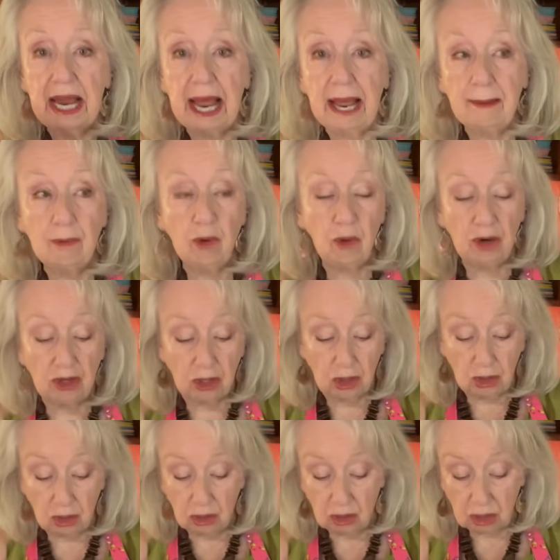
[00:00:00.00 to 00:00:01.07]
I'm going to
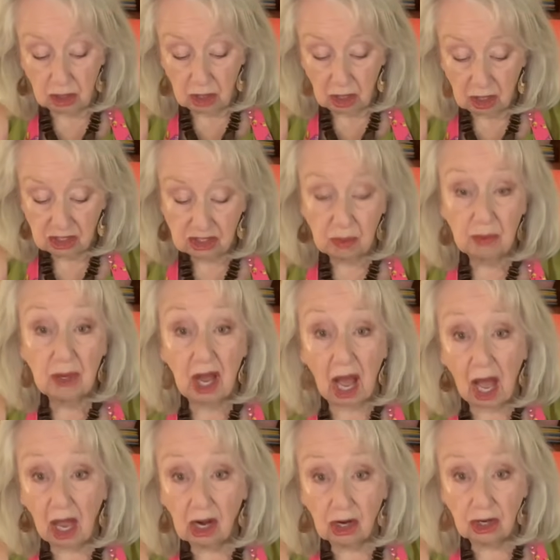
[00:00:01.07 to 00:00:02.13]
cook some
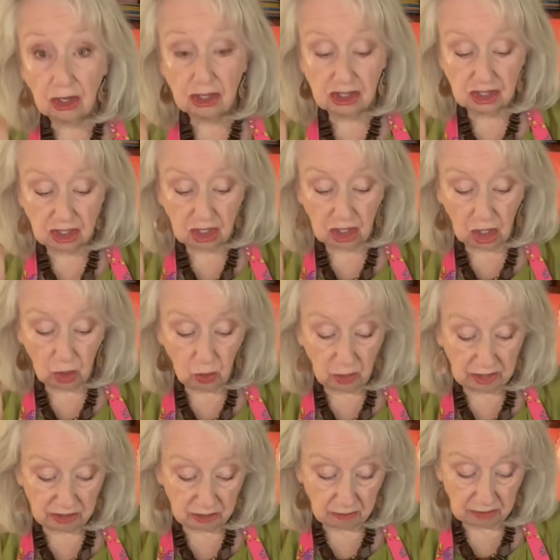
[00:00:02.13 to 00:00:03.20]
collards to go
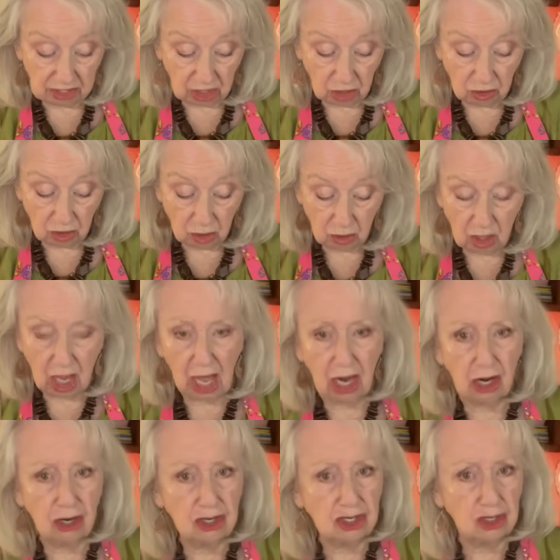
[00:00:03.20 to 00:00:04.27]
with them. And you know,
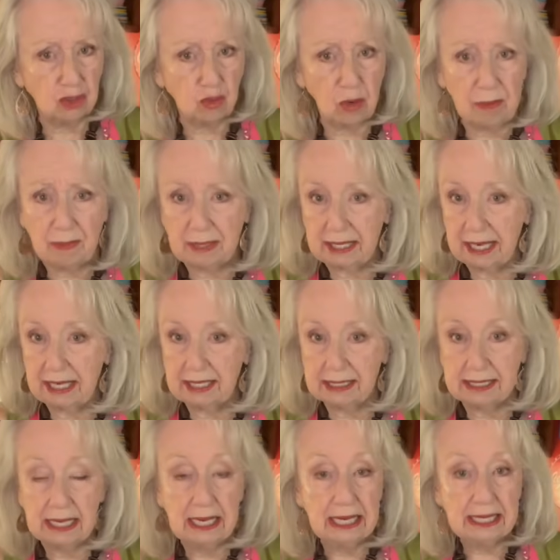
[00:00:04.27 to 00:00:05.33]
collards and sweet
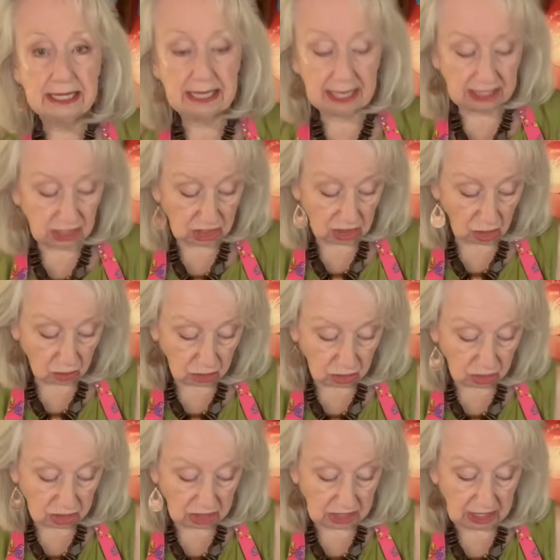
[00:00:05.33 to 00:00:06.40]
potatoes taste so
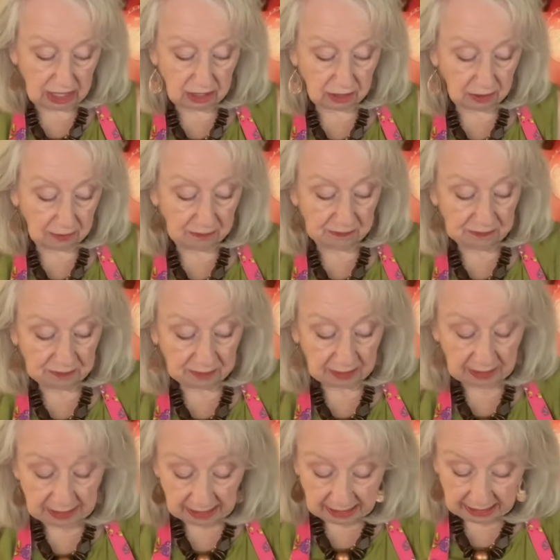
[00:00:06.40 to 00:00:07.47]
good together.
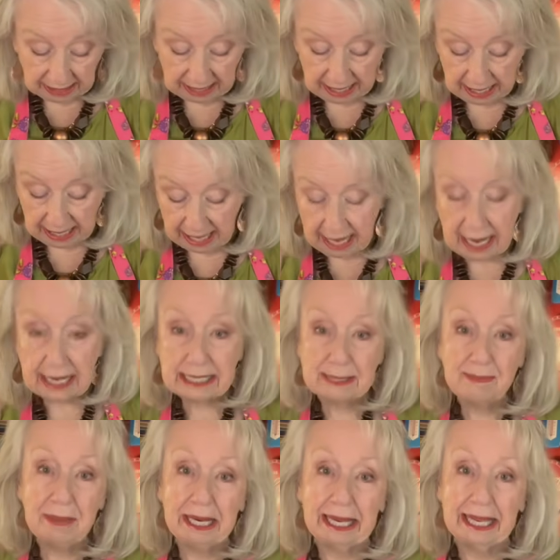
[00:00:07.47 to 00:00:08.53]
Now ask
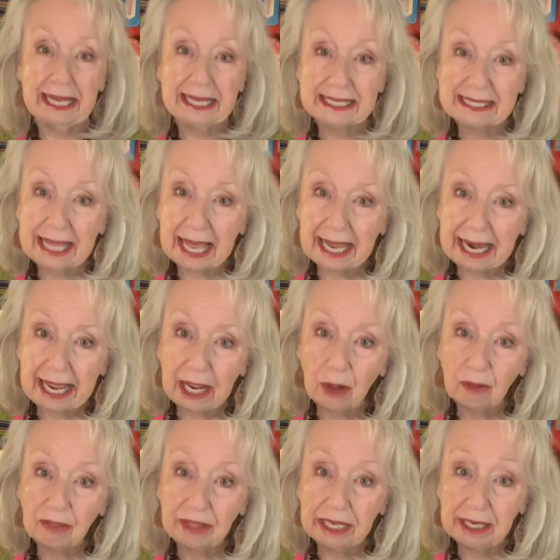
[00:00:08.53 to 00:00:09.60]
me, is that
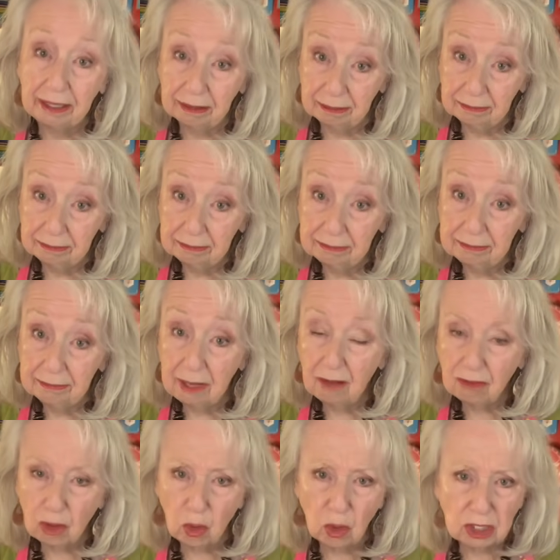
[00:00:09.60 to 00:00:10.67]
healthy? Of
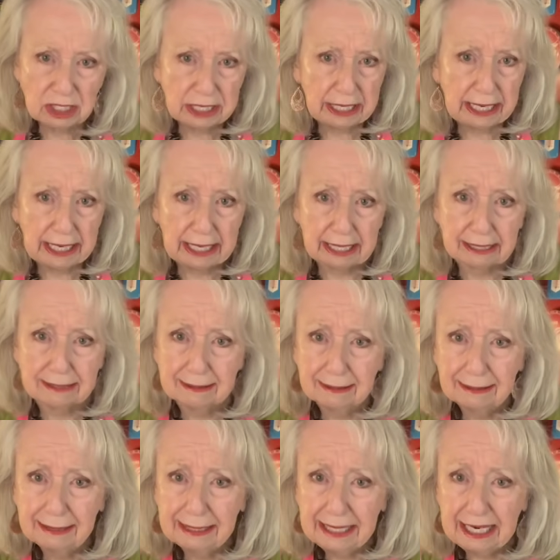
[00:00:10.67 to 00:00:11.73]
course it
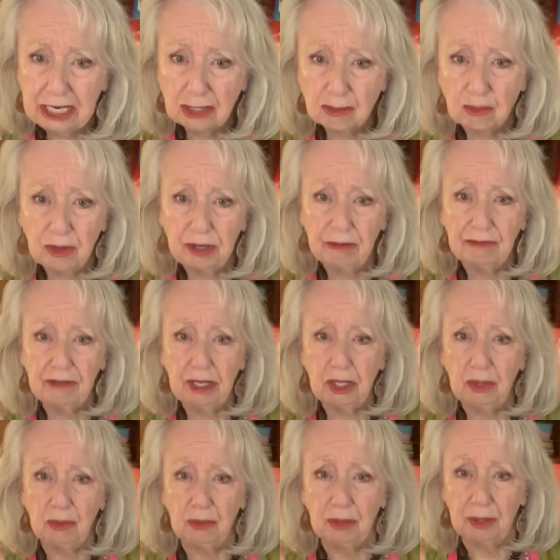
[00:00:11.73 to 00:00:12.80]
is. It's real food.